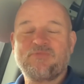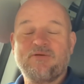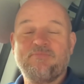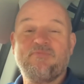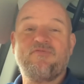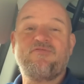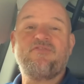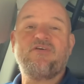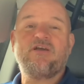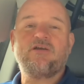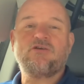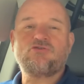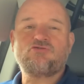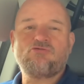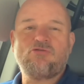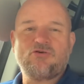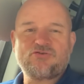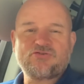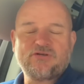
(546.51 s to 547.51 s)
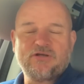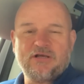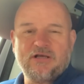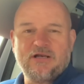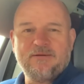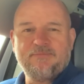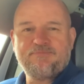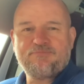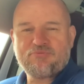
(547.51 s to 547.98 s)
But fingers crossed
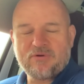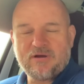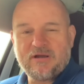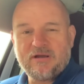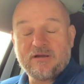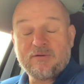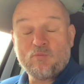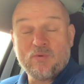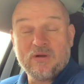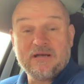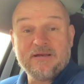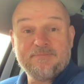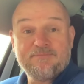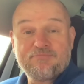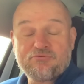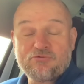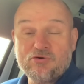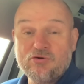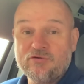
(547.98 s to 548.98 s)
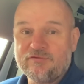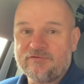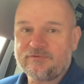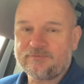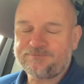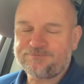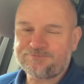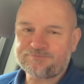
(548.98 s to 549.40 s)
it will improve.